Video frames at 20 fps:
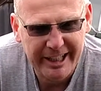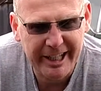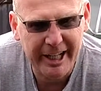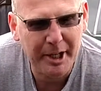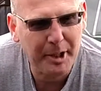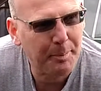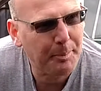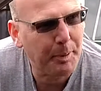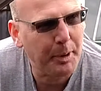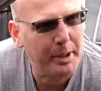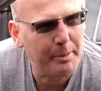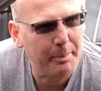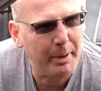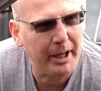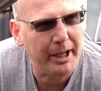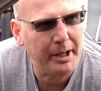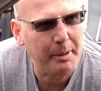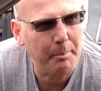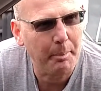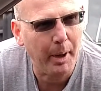had a pretty
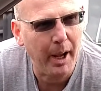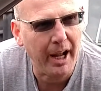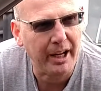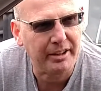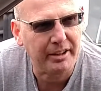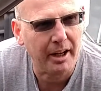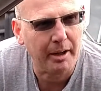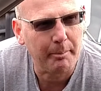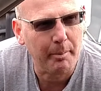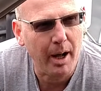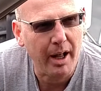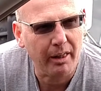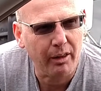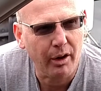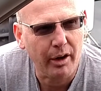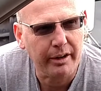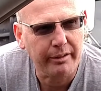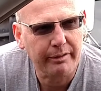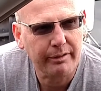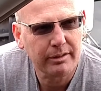big impact on my
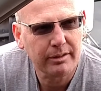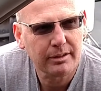life.